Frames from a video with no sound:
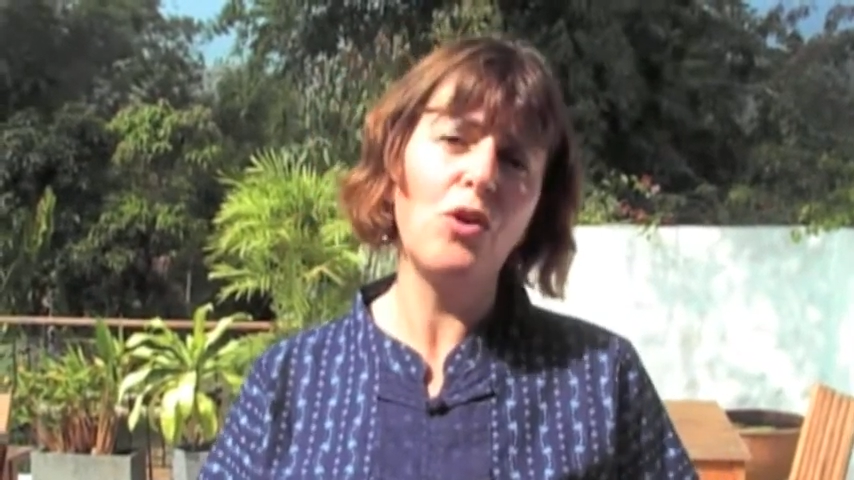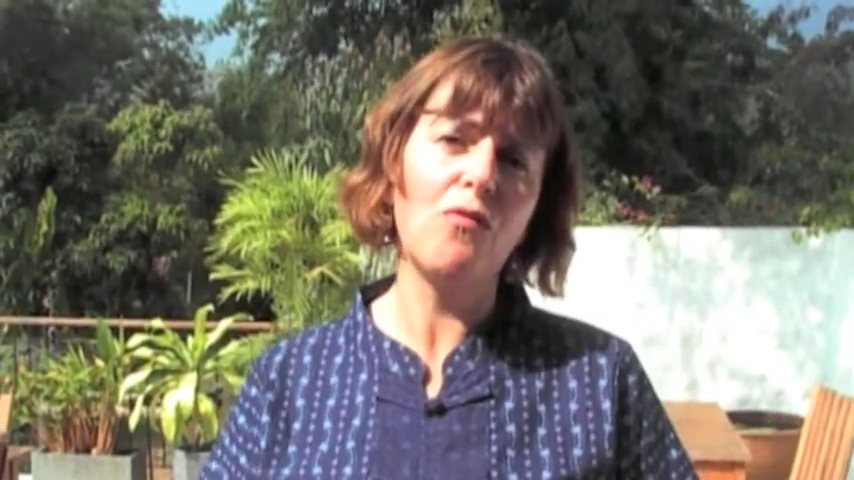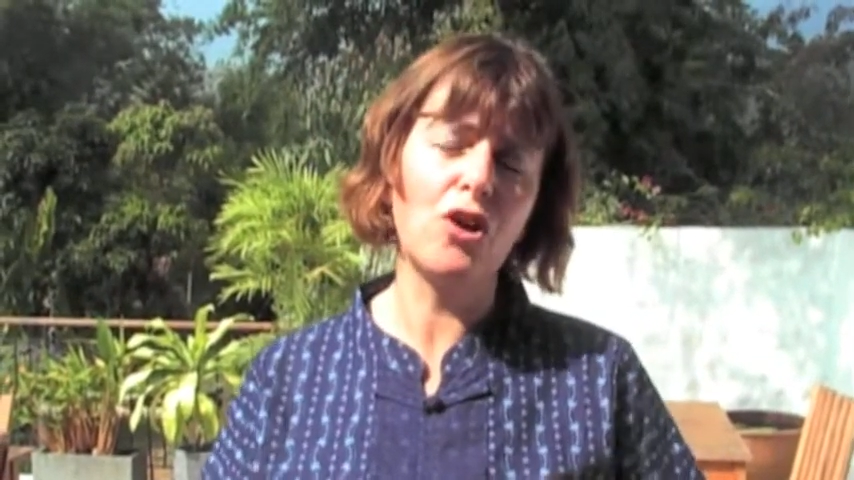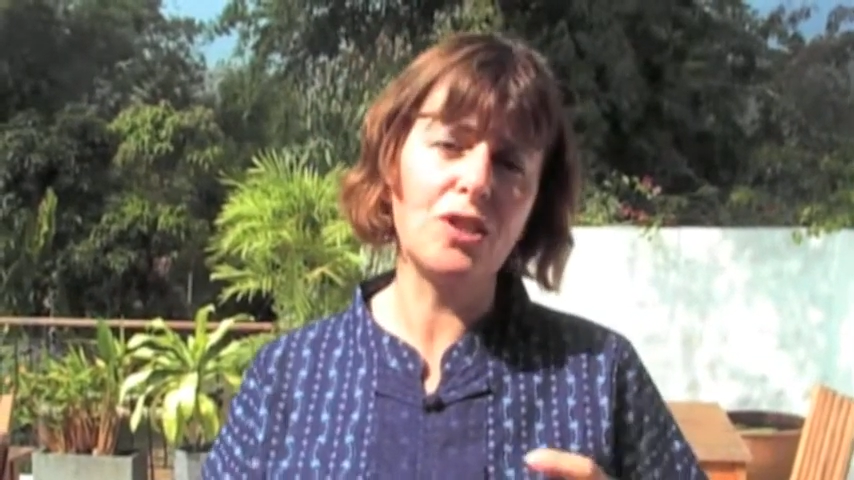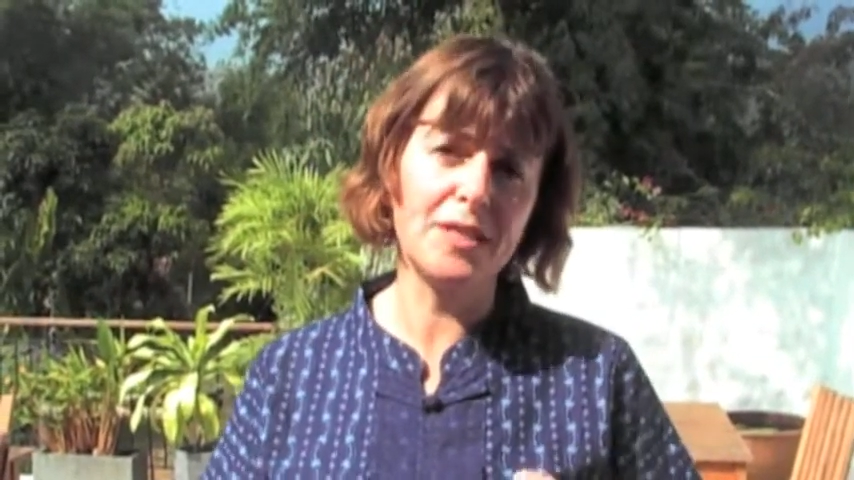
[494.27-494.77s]
who
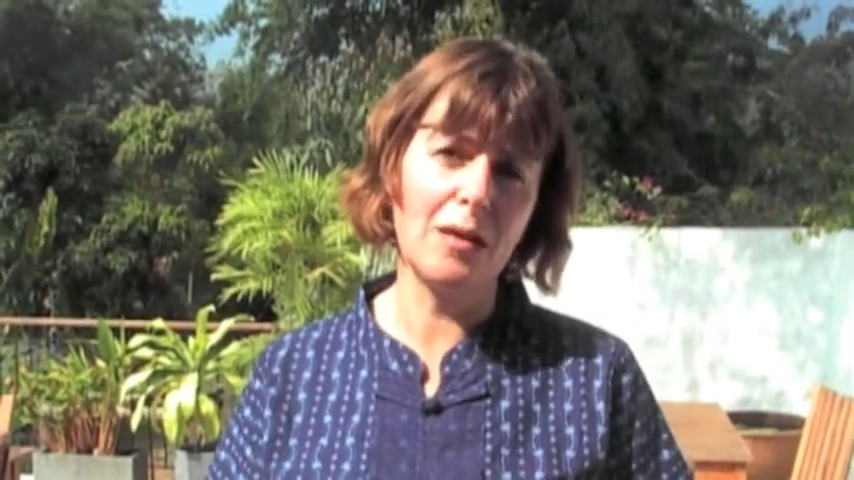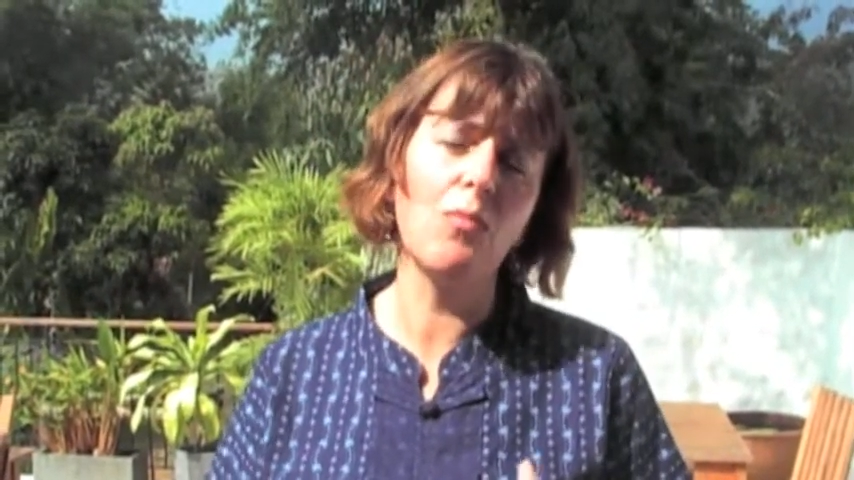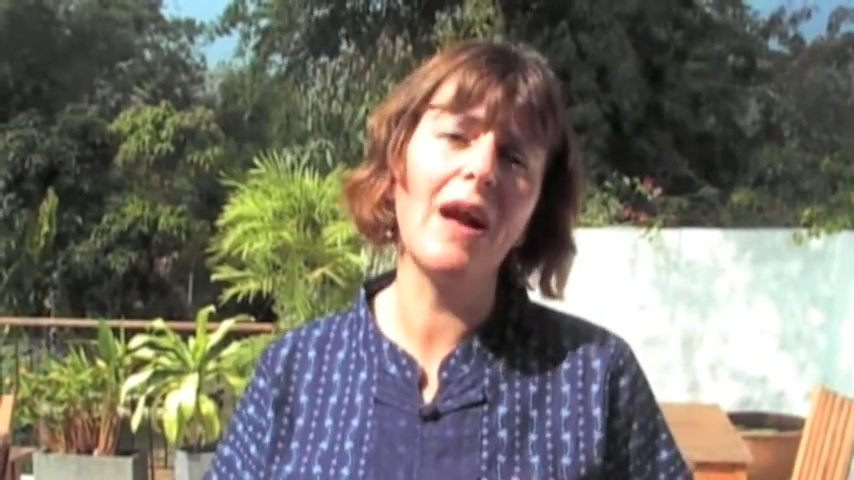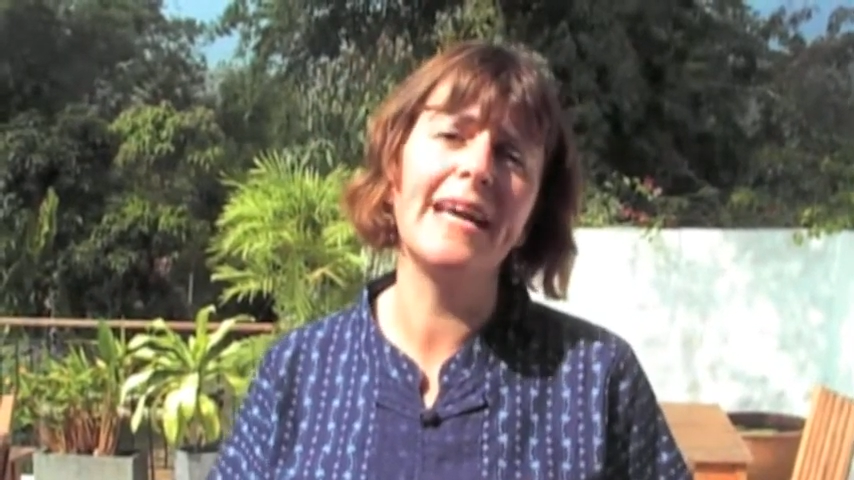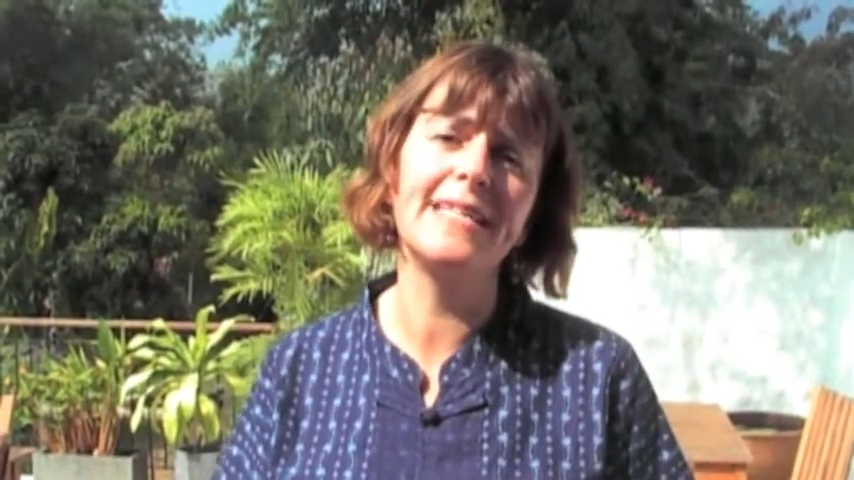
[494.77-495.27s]
have got some
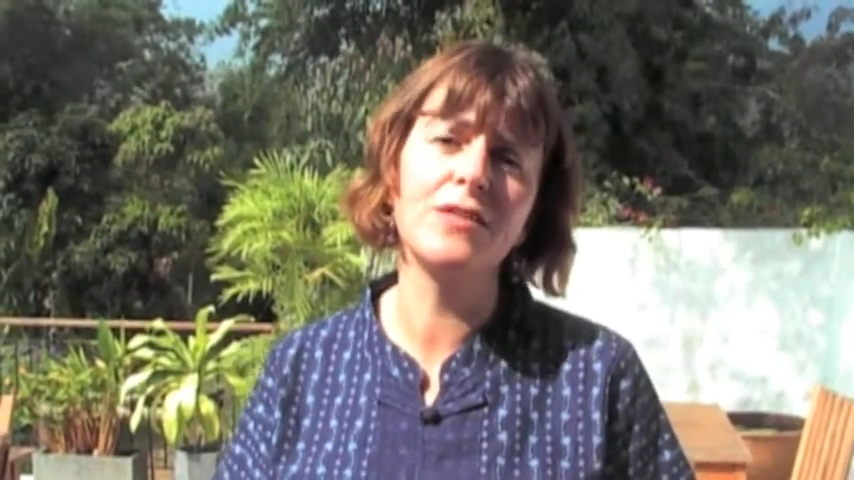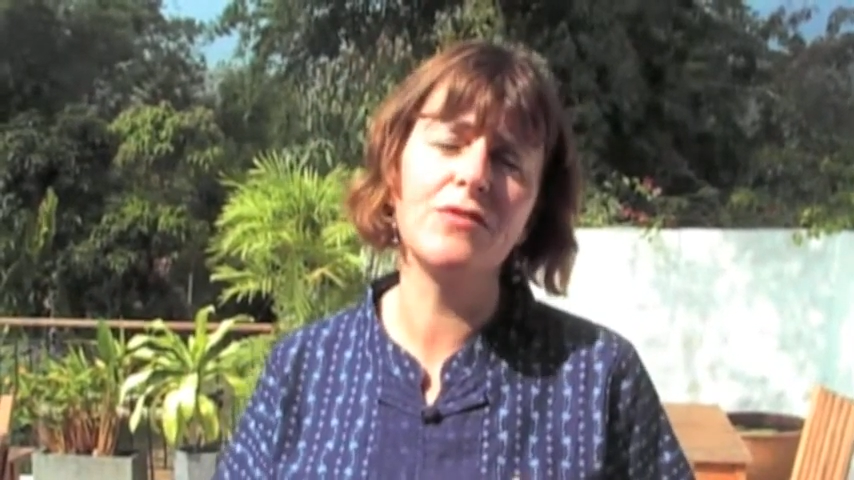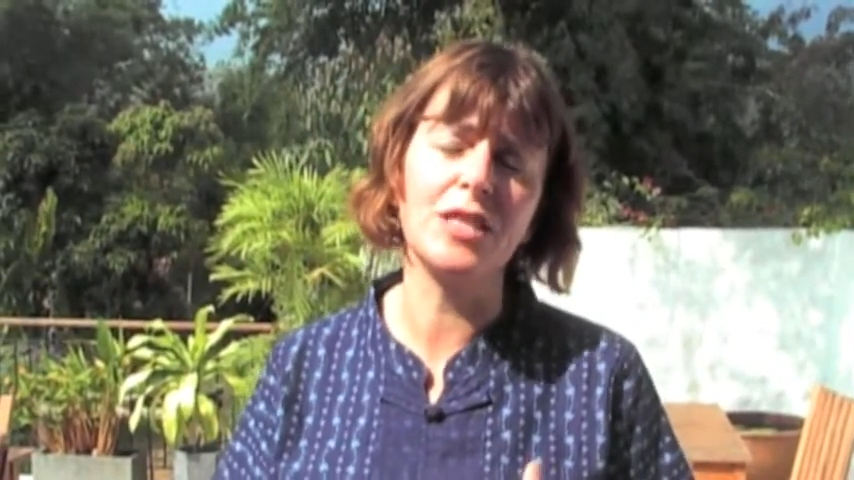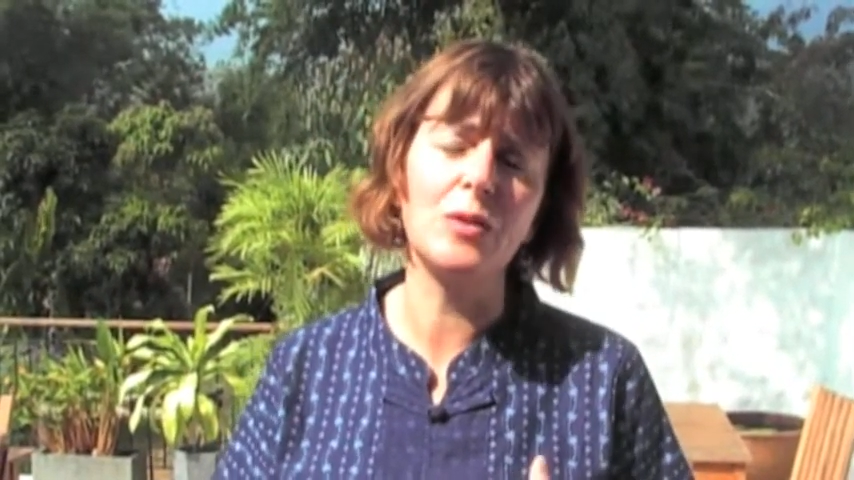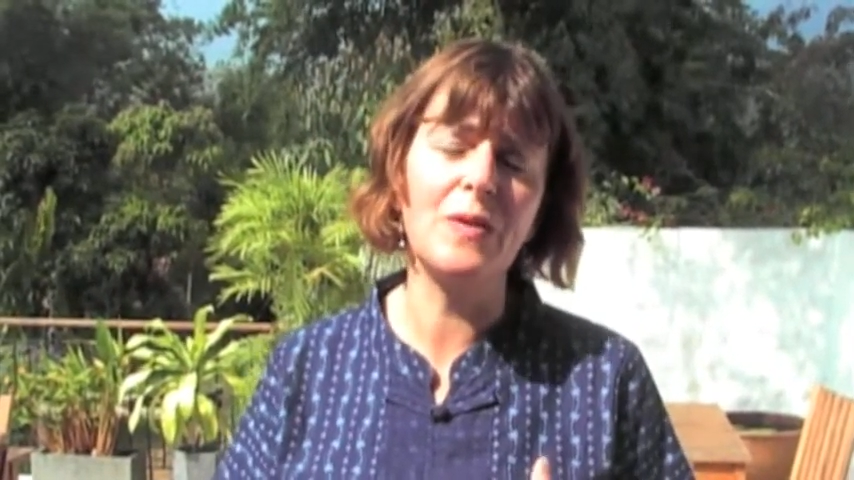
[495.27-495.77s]
kind of
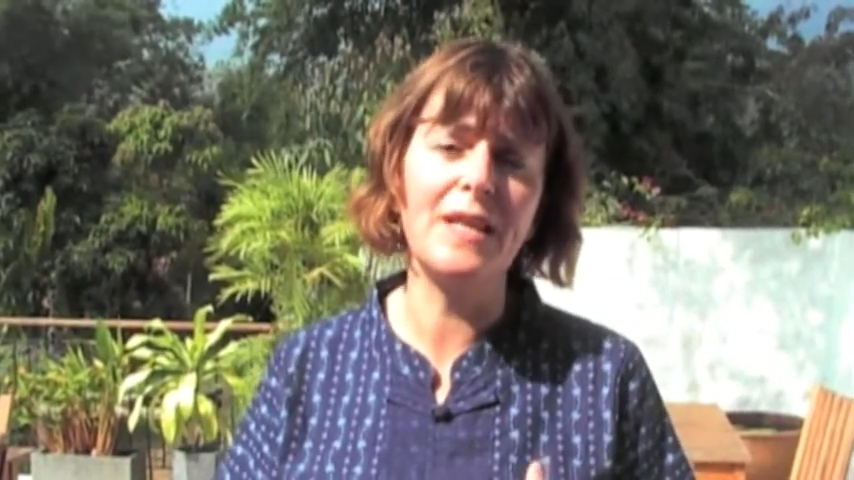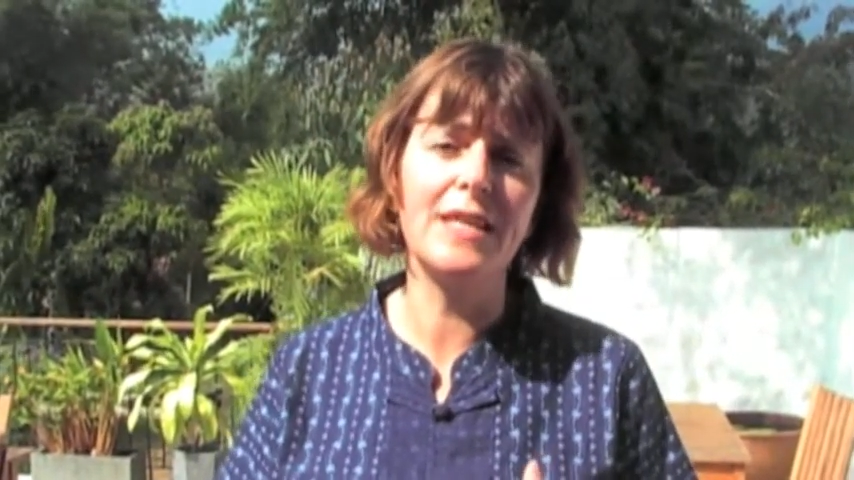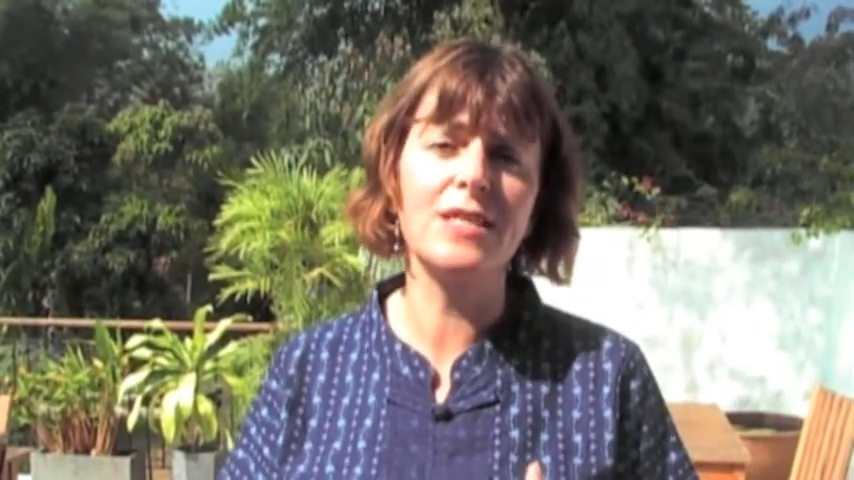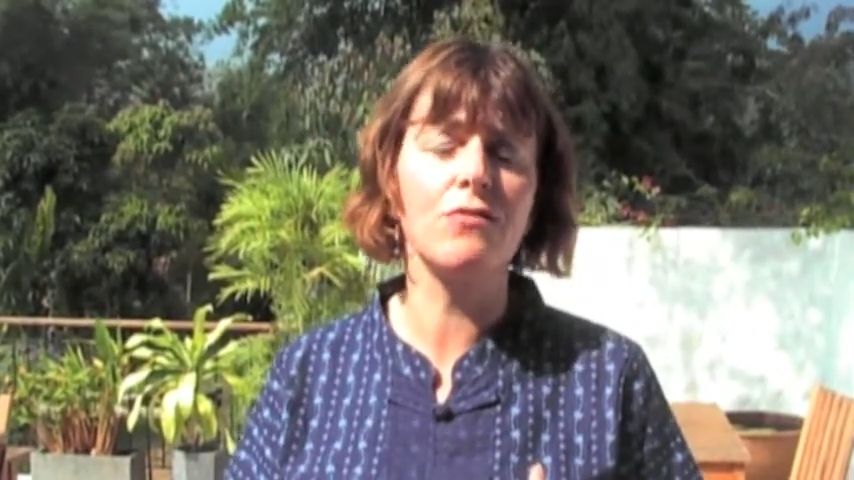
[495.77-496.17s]
experience